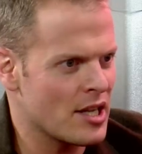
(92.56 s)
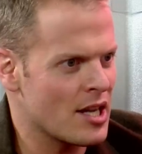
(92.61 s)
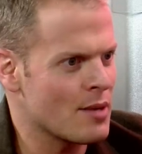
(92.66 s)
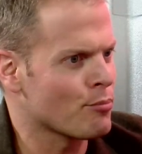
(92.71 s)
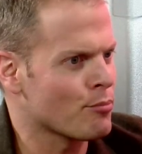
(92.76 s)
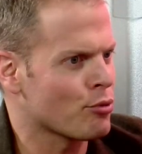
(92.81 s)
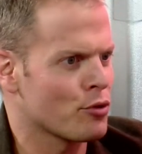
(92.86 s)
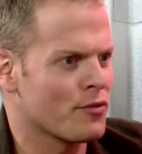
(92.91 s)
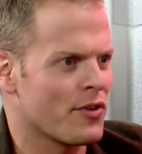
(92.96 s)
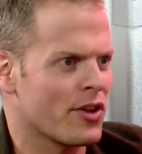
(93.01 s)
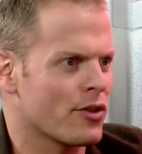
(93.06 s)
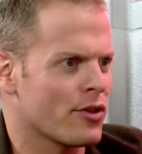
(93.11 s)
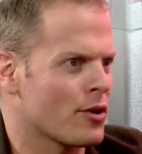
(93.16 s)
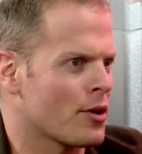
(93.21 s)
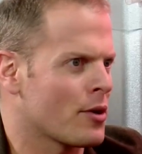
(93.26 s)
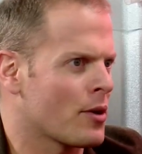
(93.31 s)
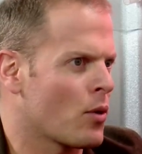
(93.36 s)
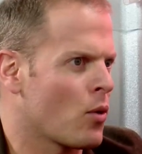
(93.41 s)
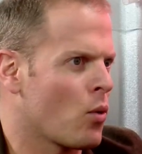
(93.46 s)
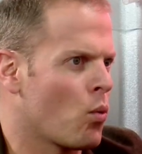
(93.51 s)
improving
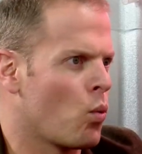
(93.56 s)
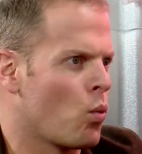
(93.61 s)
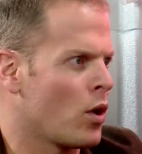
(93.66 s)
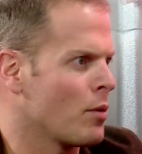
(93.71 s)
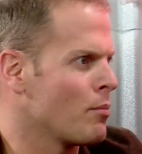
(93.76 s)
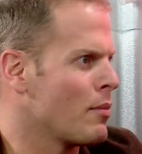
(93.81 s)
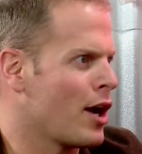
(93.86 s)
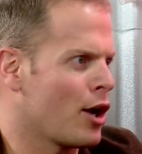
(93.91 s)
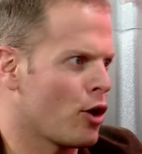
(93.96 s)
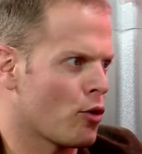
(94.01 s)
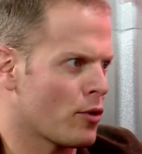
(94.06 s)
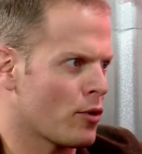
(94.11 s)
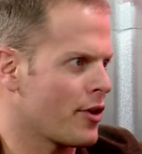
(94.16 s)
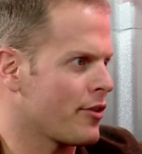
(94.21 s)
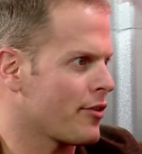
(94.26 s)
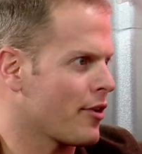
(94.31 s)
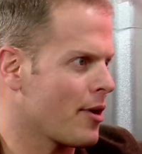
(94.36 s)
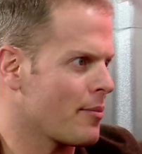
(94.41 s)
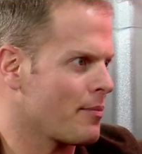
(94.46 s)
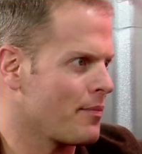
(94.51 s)
their one-mile run
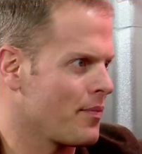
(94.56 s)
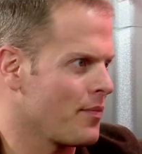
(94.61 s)
time